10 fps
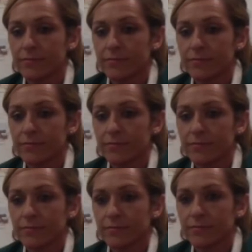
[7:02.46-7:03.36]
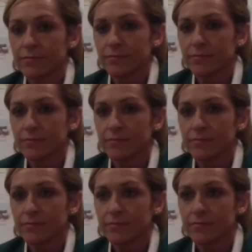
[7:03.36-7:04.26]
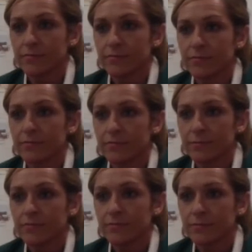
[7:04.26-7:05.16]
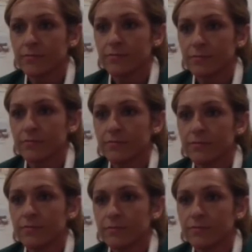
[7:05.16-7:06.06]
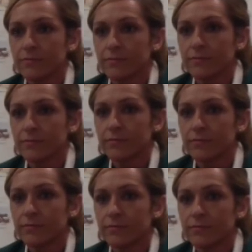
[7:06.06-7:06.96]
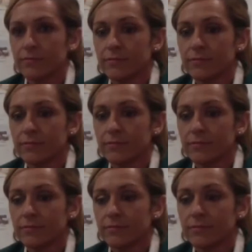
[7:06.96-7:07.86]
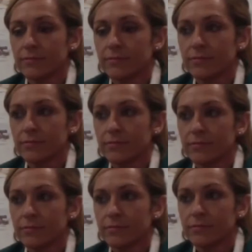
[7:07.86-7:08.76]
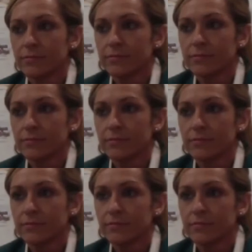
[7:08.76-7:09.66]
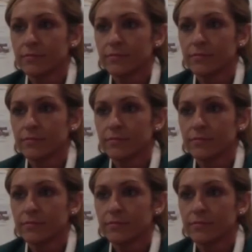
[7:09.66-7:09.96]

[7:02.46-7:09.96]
The person shown says nothing.